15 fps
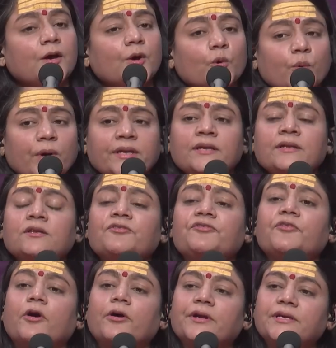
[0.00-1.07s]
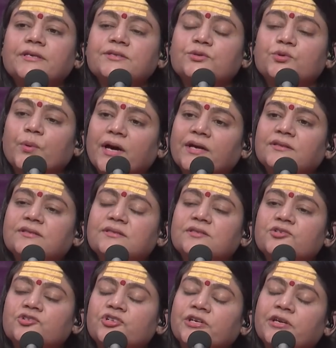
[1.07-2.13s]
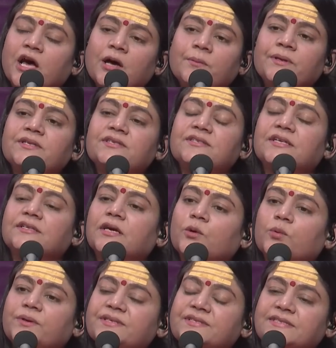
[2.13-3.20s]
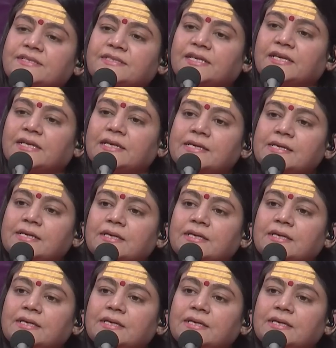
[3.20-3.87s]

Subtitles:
When in the forest once Shri Ram and Sita were sitting,